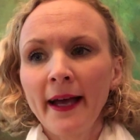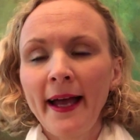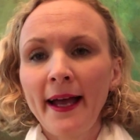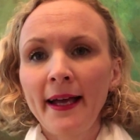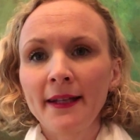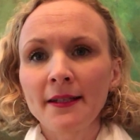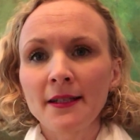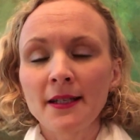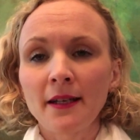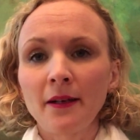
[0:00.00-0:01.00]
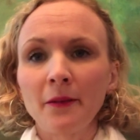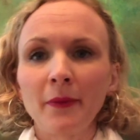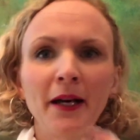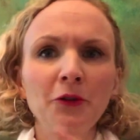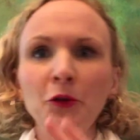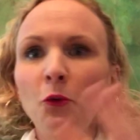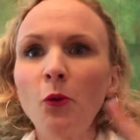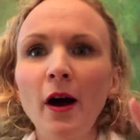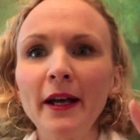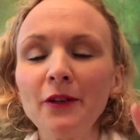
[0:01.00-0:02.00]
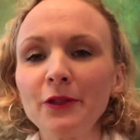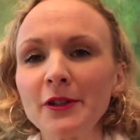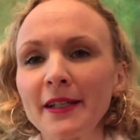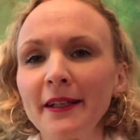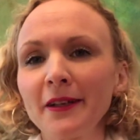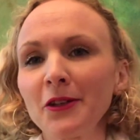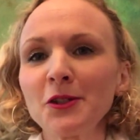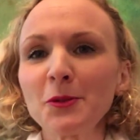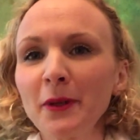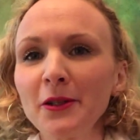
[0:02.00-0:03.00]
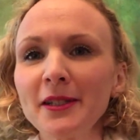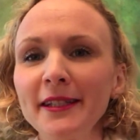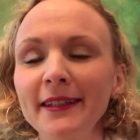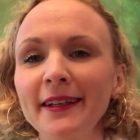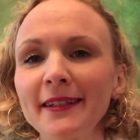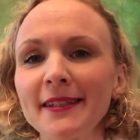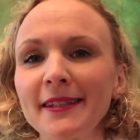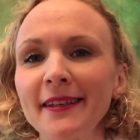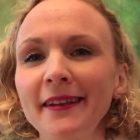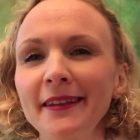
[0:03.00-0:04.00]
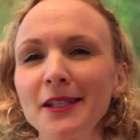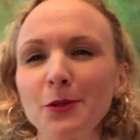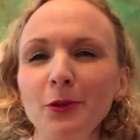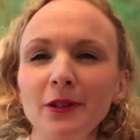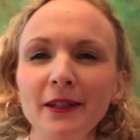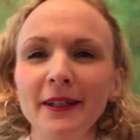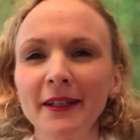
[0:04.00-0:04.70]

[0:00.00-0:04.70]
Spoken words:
And I don't know why, if there's like a conspiracy that this will